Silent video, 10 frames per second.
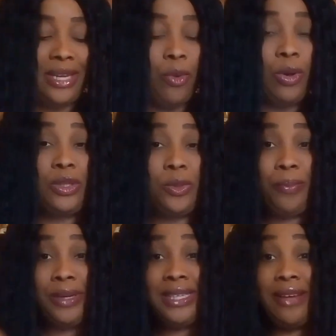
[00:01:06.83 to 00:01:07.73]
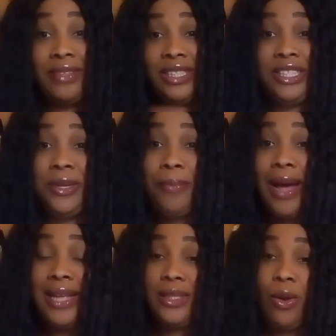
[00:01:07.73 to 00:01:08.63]
They want to preserve the ship
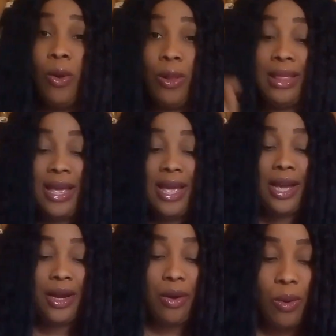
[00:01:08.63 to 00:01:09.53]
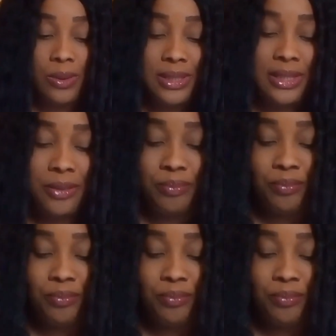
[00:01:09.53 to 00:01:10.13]
at all costs.